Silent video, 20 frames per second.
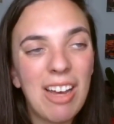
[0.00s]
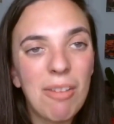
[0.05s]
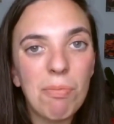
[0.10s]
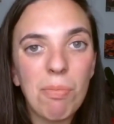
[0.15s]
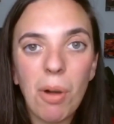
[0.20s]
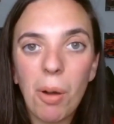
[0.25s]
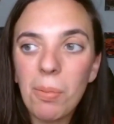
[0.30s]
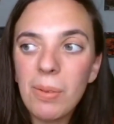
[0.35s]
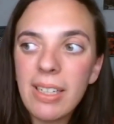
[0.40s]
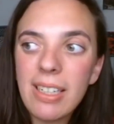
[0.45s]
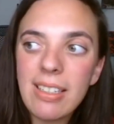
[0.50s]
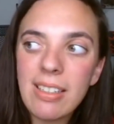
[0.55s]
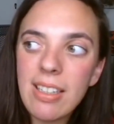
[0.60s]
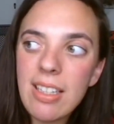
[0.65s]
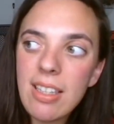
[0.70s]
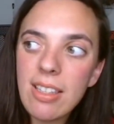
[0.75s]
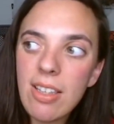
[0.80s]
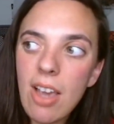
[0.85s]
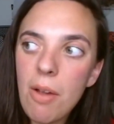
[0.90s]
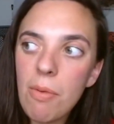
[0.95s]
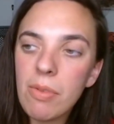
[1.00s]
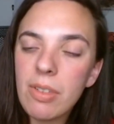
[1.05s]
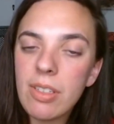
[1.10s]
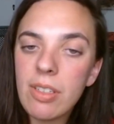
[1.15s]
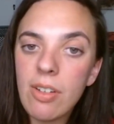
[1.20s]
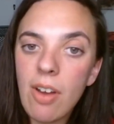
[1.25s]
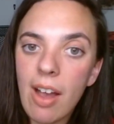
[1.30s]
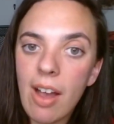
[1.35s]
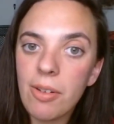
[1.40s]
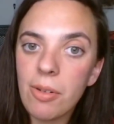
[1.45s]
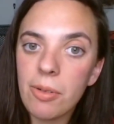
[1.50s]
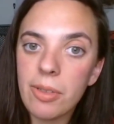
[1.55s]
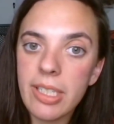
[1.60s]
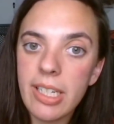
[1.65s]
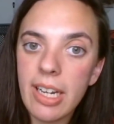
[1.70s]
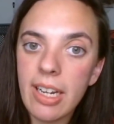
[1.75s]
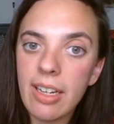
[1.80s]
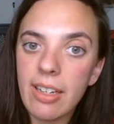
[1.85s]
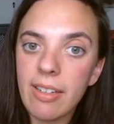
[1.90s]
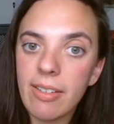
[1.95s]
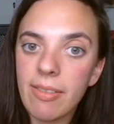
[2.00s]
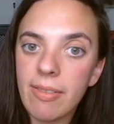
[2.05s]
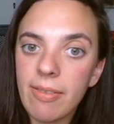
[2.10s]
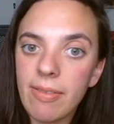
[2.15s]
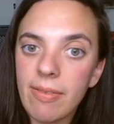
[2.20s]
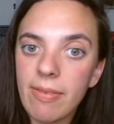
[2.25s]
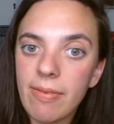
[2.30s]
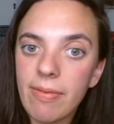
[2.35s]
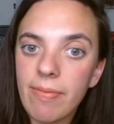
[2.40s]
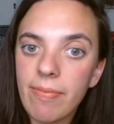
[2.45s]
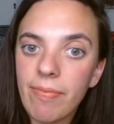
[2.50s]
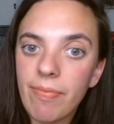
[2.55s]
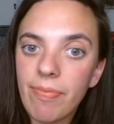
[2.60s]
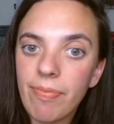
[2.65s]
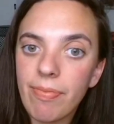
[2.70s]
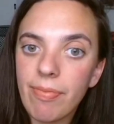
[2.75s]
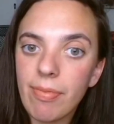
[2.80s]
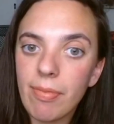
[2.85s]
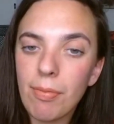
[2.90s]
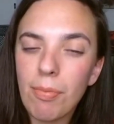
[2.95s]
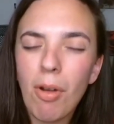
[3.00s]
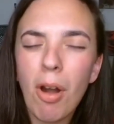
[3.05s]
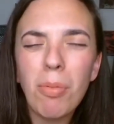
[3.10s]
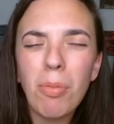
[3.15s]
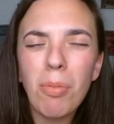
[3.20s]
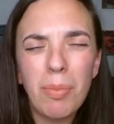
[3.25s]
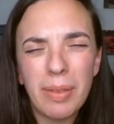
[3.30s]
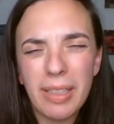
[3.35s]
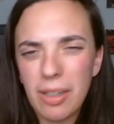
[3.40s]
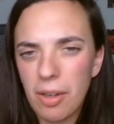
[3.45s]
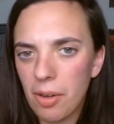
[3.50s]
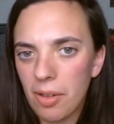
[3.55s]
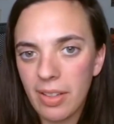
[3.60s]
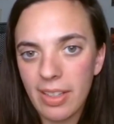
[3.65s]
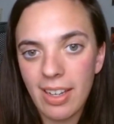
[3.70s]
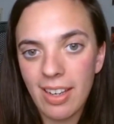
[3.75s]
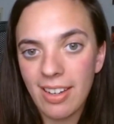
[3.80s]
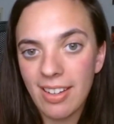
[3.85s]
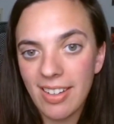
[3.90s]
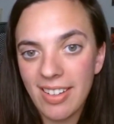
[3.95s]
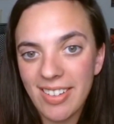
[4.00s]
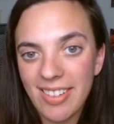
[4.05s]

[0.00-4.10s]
probably since I was 9 or 10, probably earlier.